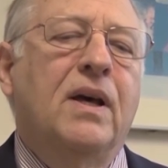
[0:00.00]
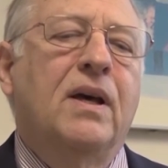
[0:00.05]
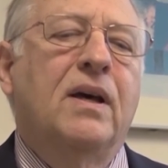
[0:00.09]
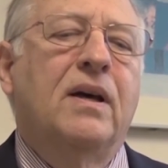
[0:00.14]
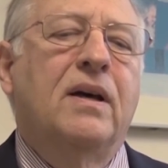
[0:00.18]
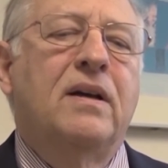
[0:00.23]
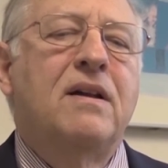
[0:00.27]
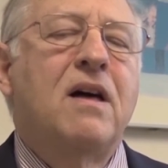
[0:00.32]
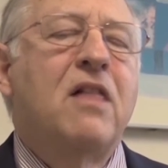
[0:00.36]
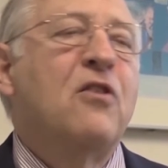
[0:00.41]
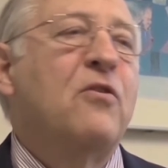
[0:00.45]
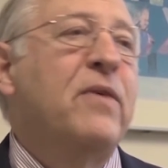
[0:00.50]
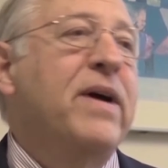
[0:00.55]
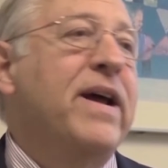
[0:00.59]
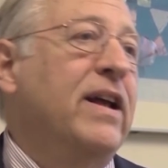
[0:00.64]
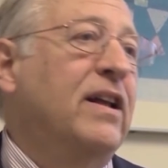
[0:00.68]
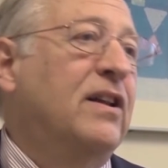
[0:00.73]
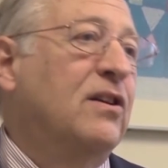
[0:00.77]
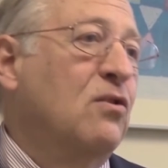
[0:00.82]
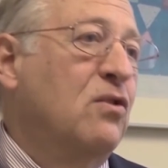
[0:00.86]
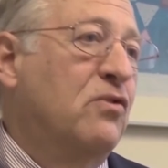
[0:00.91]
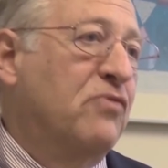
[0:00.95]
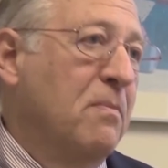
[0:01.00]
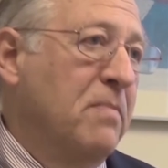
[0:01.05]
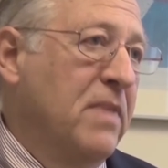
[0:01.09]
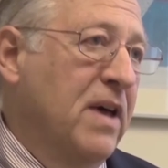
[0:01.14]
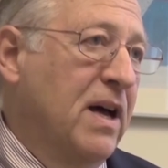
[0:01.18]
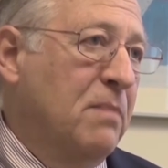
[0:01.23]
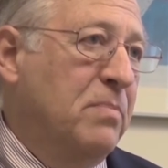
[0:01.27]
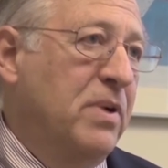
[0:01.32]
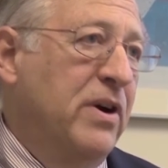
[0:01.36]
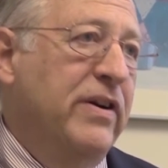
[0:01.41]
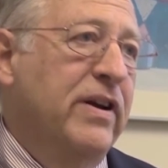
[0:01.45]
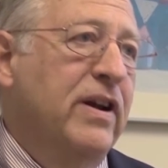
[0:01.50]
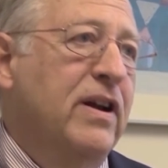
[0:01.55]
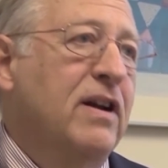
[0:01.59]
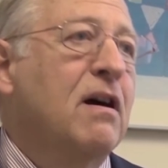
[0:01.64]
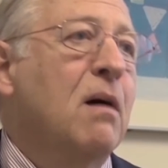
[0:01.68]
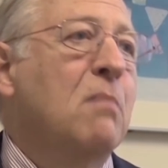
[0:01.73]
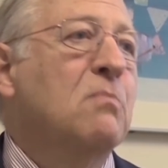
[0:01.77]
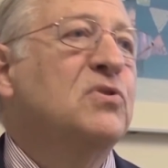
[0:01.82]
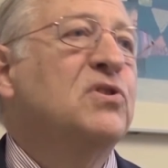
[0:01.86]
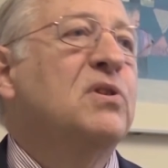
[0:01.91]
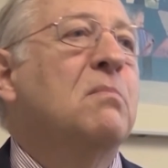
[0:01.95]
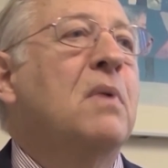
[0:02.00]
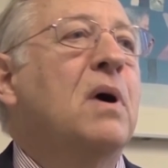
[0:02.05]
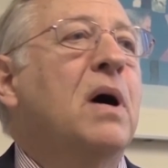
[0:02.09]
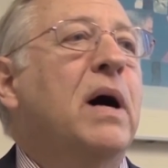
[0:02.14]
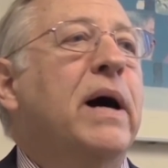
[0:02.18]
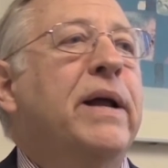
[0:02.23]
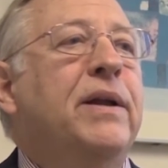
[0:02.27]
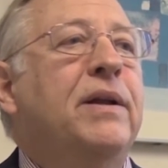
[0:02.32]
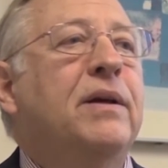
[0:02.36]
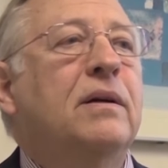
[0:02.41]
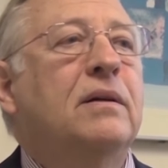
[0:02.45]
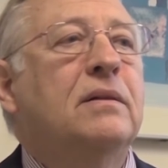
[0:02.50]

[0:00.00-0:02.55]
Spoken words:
Another anecdote from that period comes to mind.